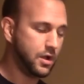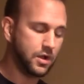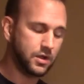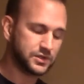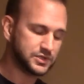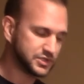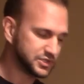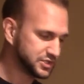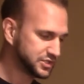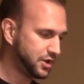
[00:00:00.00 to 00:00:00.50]

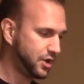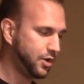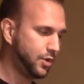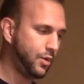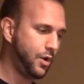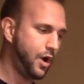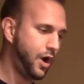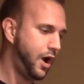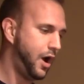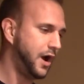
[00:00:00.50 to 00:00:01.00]

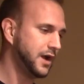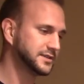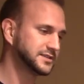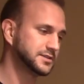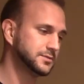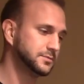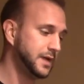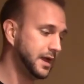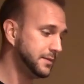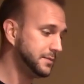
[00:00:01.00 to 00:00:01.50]
so
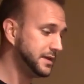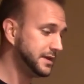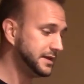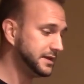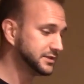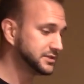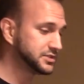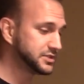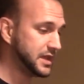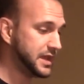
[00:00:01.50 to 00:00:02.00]
awesome. I mean,
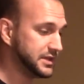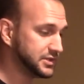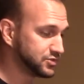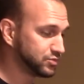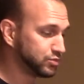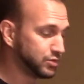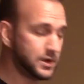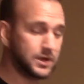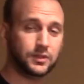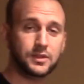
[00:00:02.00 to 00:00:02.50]
it's it's
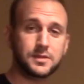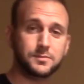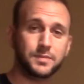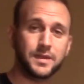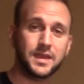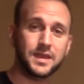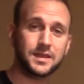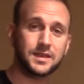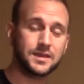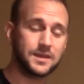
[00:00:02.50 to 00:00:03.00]
really
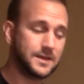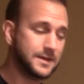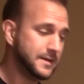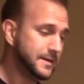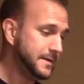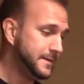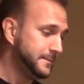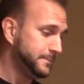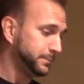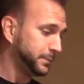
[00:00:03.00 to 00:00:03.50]
big.
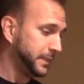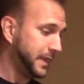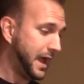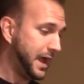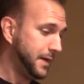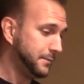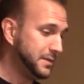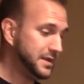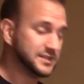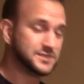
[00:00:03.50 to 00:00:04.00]

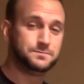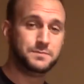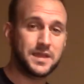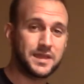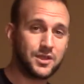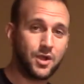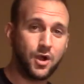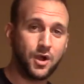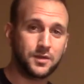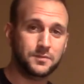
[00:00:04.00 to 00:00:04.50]
Um, it's
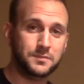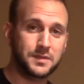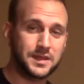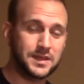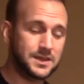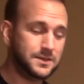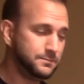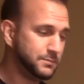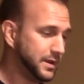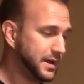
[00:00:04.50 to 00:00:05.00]
big on
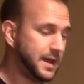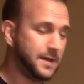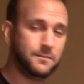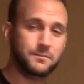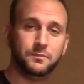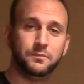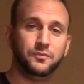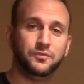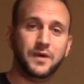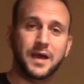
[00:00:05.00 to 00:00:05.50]
me, but
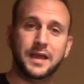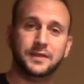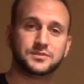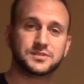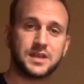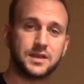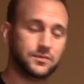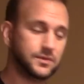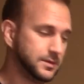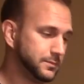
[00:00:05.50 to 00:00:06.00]
I'm
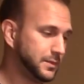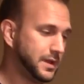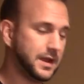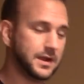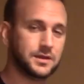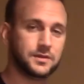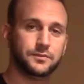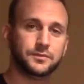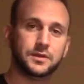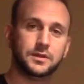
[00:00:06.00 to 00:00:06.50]
5'7", I'm
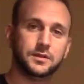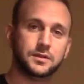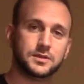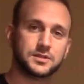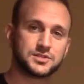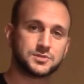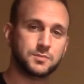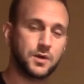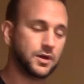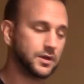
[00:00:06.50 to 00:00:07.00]
kind of a
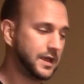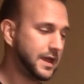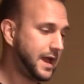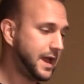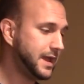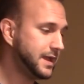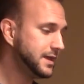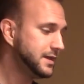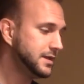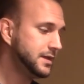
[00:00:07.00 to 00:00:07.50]
small
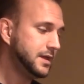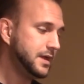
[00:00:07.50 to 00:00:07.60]
guy.